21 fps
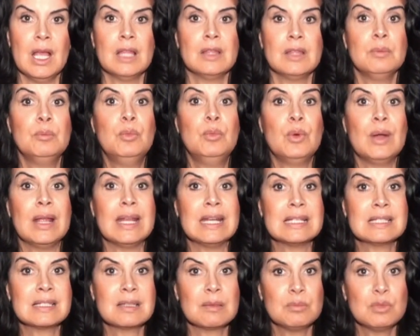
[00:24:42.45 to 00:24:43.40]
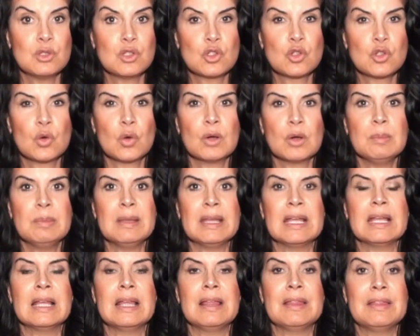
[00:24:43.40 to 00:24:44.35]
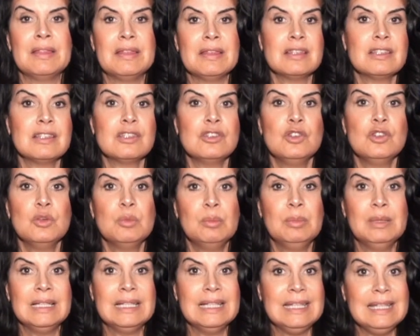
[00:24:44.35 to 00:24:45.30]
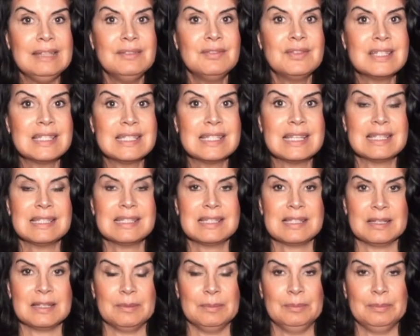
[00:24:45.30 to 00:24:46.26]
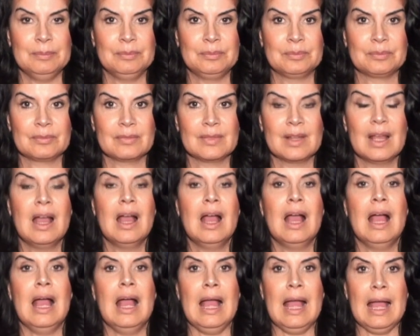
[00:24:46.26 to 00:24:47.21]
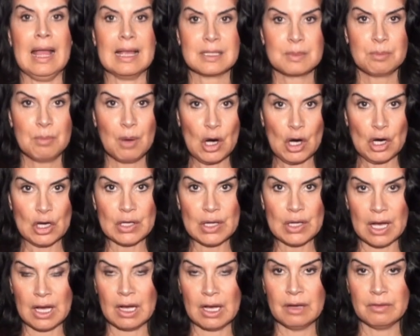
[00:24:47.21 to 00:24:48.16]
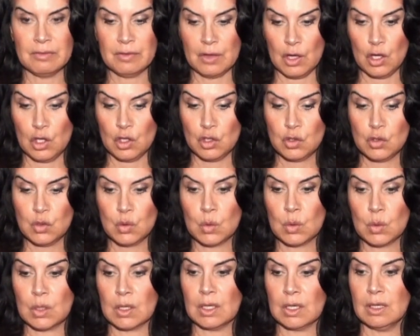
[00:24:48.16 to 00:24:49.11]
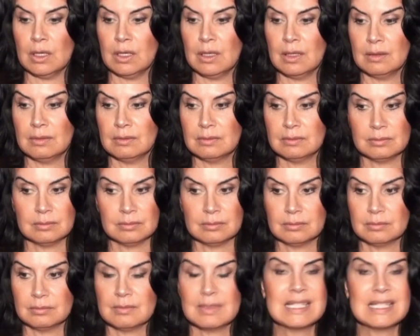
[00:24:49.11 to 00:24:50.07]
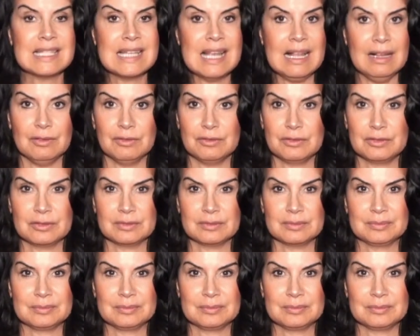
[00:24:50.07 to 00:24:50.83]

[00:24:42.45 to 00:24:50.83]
The brain is absorbing this new belief system as part of your self.